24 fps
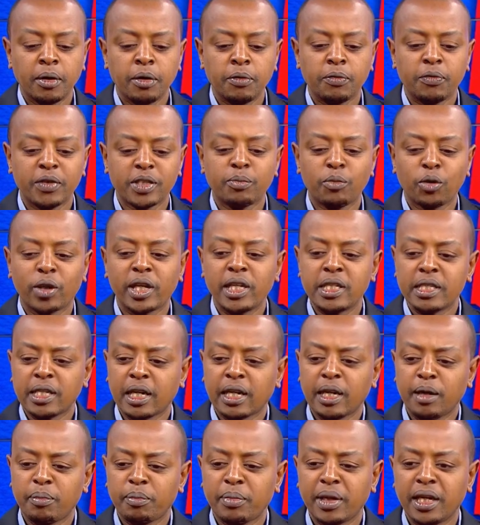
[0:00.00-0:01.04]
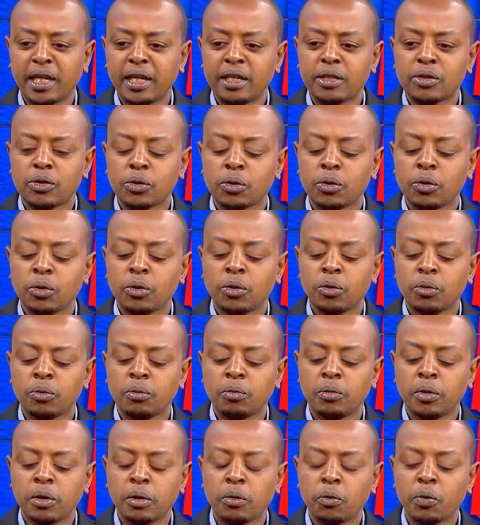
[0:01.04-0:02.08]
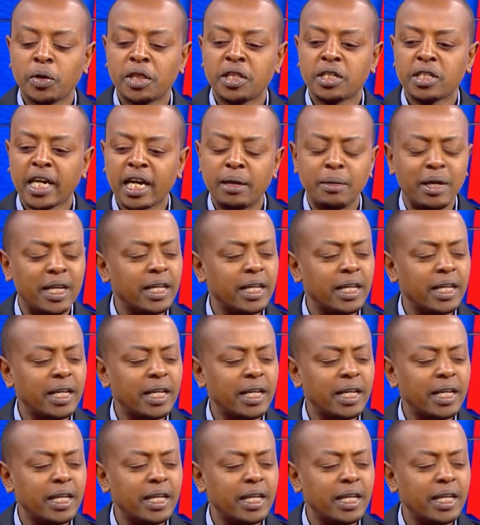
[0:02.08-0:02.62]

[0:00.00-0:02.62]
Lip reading: Facebook is a company. Mm-hmm. So with time,